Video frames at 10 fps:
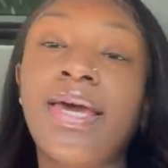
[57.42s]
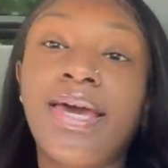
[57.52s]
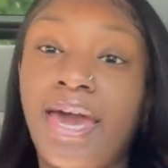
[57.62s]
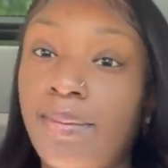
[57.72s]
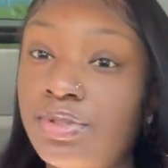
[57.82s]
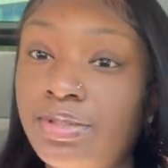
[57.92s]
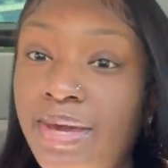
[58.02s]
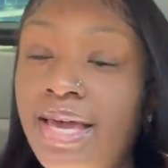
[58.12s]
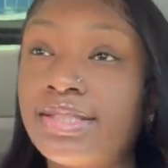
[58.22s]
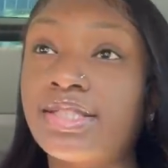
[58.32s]
Hey, Boujee
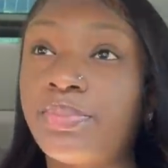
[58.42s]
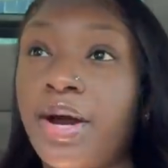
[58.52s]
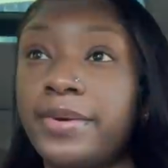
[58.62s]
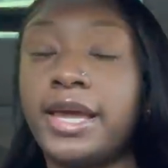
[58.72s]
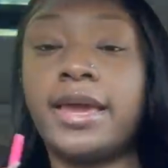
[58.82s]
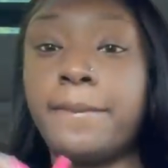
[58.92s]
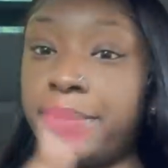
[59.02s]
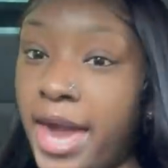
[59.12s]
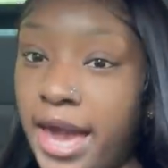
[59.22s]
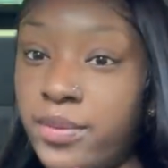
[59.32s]
Babes, it's the Barbie, and I am
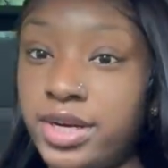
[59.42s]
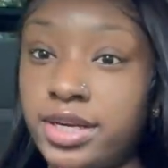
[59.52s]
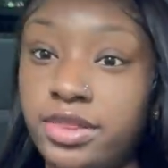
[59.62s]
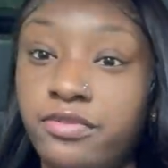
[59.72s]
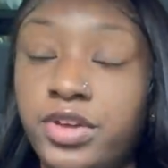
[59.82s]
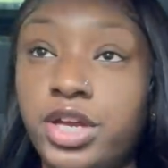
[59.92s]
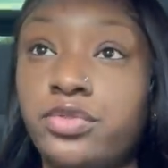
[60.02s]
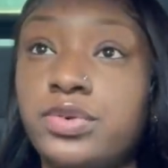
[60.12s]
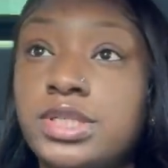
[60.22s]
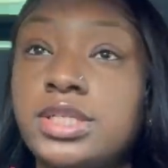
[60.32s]
back with another video
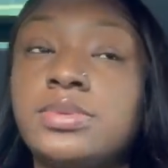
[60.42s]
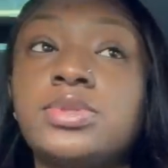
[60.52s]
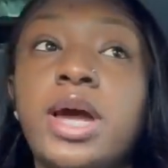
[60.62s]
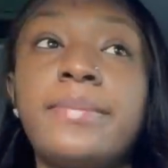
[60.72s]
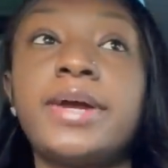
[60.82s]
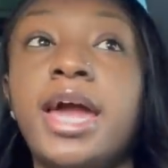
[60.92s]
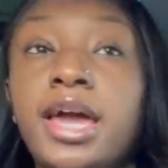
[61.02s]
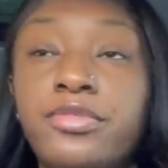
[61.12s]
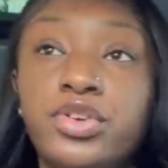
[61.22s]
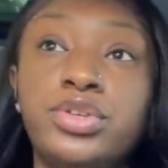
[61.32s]
for a return subscriber.
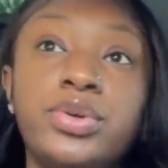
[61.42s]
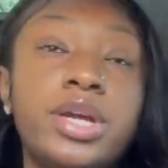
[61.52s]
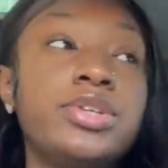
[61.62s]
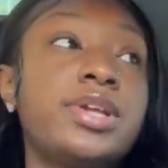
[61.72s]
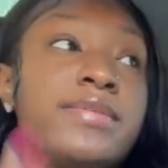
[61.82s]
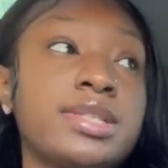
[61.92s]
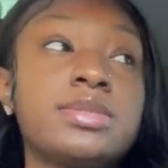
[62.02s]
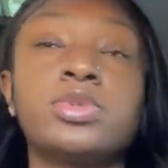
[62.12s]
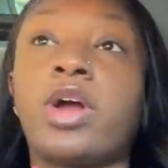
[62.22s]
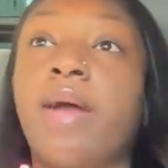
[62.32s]
Hey, if you're new here, do not forget
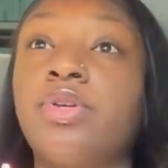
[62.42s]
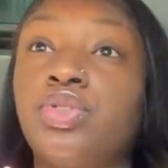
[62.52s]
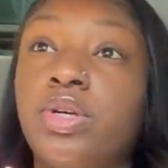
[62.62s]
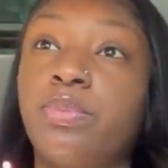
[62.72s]
to subscribe and join the